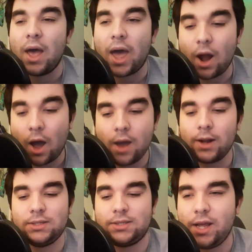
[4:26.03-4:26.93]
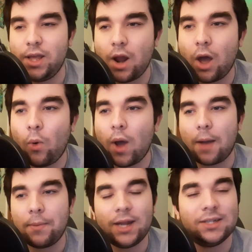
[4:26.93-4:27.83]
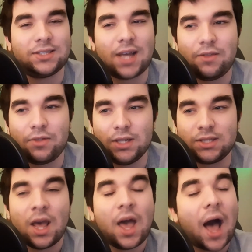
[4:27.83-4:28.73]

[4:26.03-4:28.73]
And honestly, you know what? I'm gonna say this.